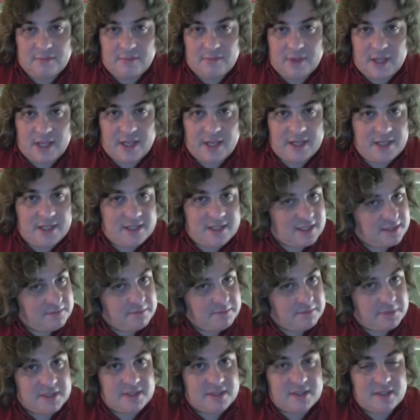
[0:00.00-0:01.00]
and is in
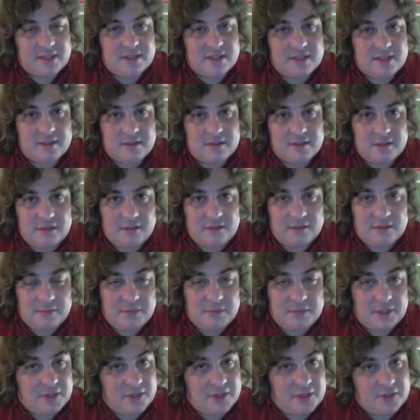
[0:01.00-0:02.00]
business
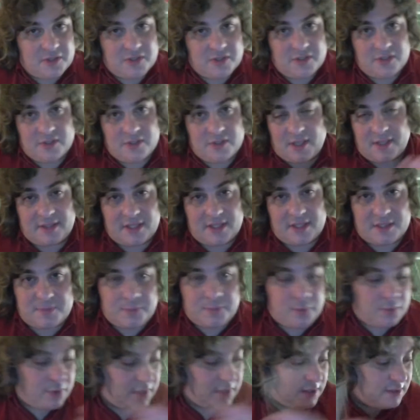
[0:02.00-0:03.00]
because at this
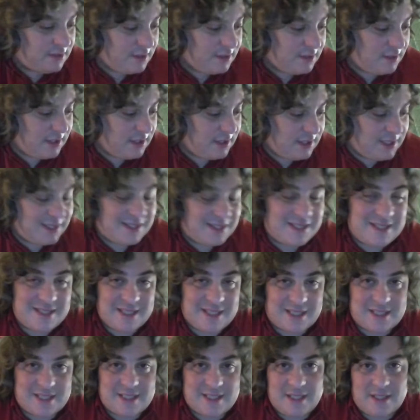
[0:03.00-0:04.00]
point it's
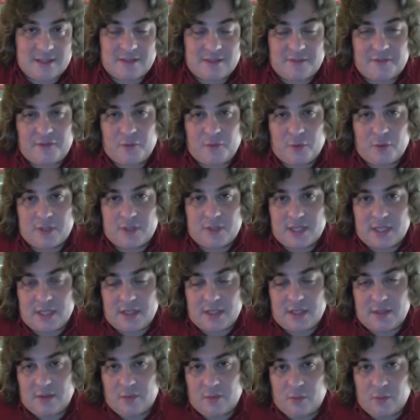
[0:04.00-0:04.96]
16-14.